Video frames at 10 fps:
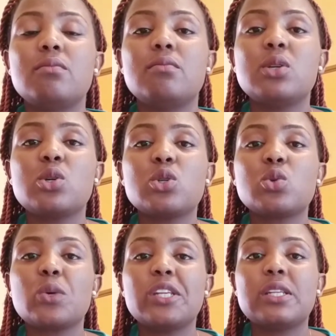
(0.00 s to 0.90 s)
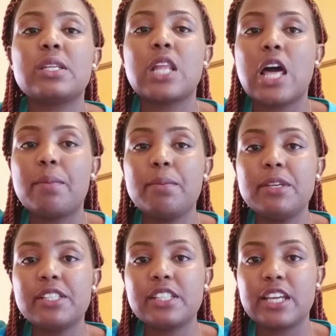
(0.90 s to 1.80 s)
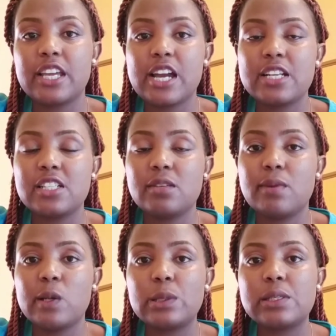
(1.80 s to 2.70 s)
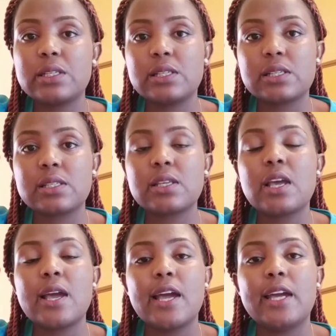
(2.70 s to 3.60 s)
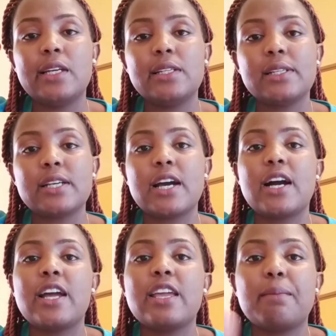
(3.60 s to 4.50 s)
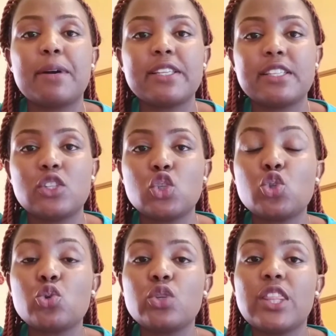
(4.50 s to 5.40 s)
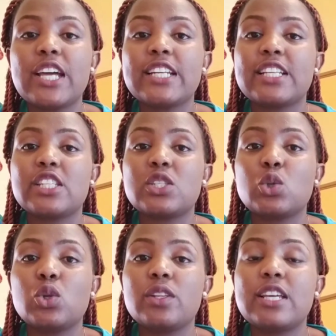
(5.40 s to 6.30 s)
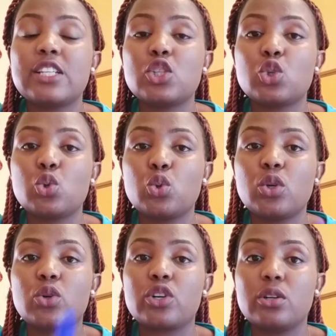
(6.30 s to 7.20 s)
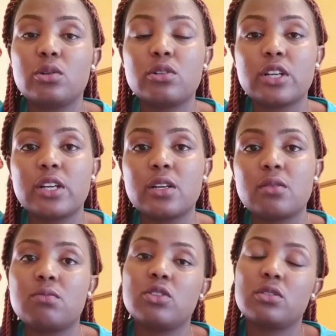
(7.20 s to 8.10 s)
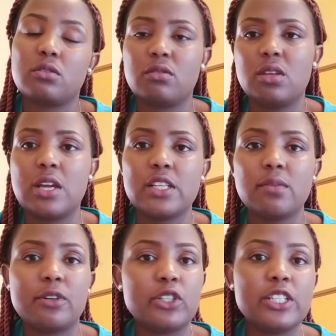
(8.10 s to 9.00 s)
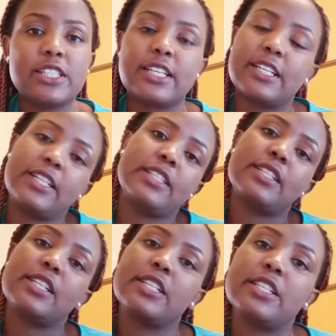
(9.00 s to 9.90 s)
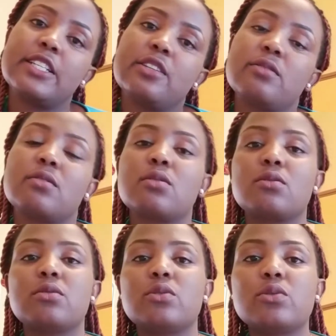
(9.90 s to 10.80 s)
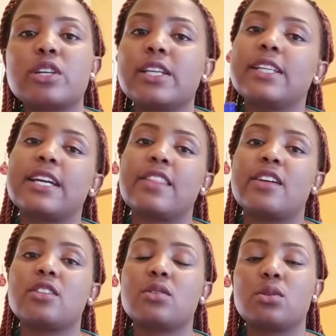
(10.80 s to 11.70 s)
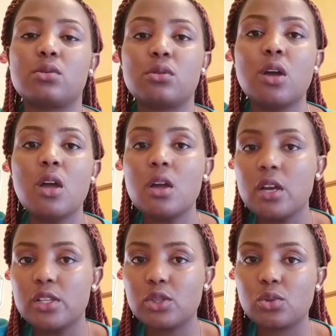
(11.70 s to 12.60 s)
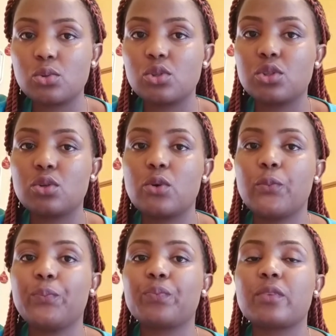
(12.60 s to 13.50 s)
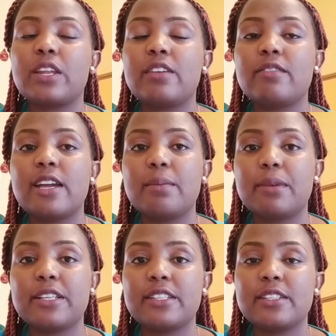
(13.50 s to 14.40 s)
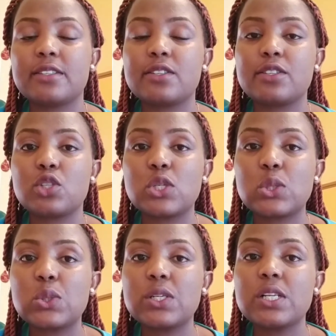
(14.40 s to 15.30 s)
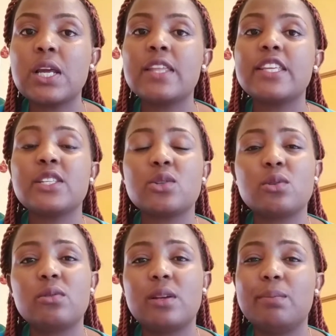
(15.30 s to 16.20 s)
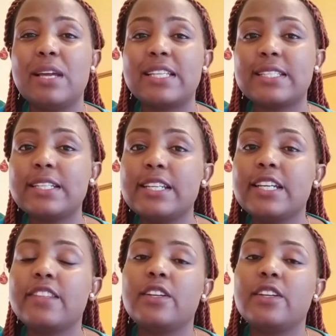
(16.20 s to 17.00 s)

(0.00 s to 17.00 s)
because when a baby is taking antibiotics and he passes stool, that stool or urine, most of the antibiotics are excreted through urine, others through stool. So whenever he passes stool, the stool will be acidic, the